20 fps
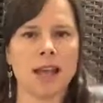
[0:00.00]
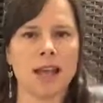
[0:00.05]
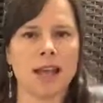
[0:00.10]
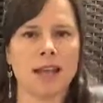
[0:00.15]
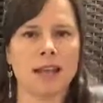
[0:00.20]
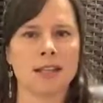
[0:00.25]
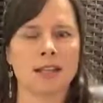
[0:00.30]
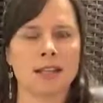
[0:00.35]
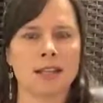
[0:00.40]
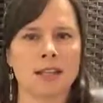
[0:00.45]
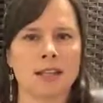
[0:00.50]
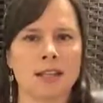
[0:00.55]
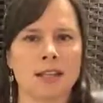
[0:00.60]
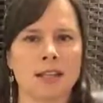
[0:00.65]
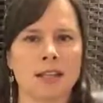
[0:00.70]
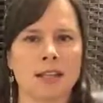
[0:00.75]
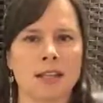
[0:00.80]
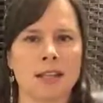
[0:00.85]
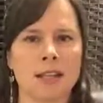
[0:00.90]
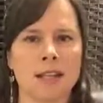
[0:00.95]
and
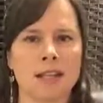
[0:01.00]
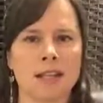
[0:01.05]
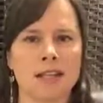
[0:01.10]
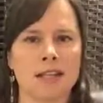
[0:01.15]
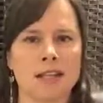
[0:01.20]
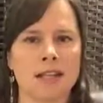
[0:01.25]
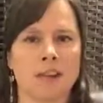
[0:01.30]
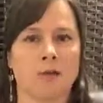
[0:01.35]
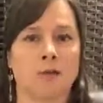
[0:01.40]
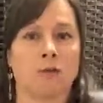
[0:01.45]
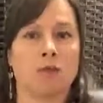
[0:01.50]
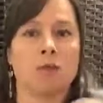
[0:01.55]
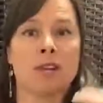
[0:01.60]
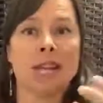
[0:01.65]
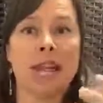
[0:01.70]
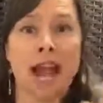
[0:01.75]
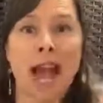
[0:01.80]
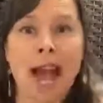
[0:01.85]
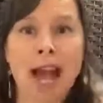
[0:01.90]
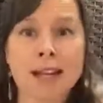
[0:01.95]
instead of
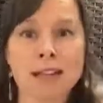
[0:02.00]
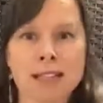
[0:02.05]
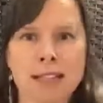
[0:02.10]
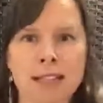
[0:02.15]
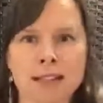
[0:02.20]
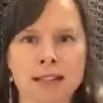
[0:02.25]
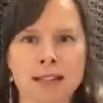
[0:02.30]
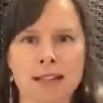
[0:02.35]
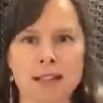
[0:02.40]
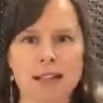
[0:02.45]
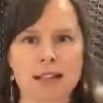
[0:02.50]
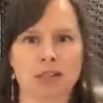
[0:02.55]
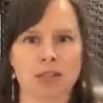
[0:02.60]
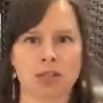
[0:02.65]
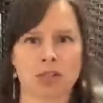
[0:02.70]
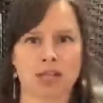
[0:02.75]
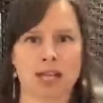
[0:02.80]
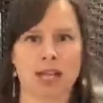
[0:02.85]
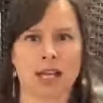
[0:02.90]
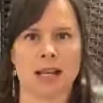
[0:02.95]
reacting, because that's
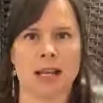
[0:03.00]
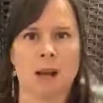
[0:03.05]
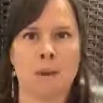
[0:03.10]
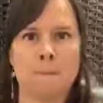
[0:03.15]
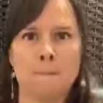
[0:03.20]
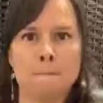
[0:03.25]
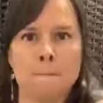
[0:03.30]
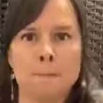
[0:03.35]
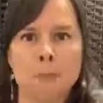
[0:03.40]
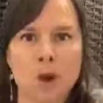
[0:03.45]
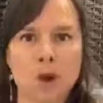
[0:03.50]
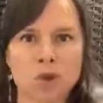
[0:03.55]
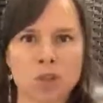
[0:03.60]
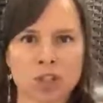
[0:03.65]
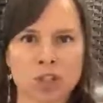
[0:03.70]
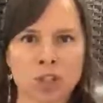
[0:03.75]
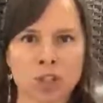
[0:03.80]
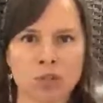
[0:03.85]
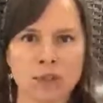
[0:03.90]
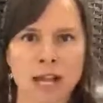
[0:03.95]
usually like an
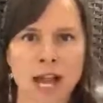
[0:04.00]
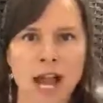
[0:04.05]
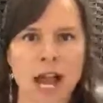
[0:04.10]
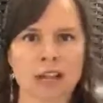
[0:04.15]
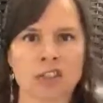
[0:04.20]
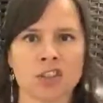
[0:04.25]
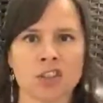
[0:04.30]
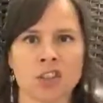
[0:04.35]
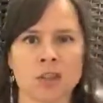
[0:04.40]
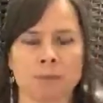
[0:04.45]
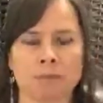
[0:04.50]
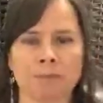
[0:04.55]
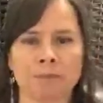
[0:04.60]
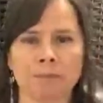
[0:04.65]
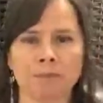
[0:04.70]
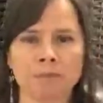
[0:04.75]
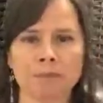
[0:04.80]
emotional reaction,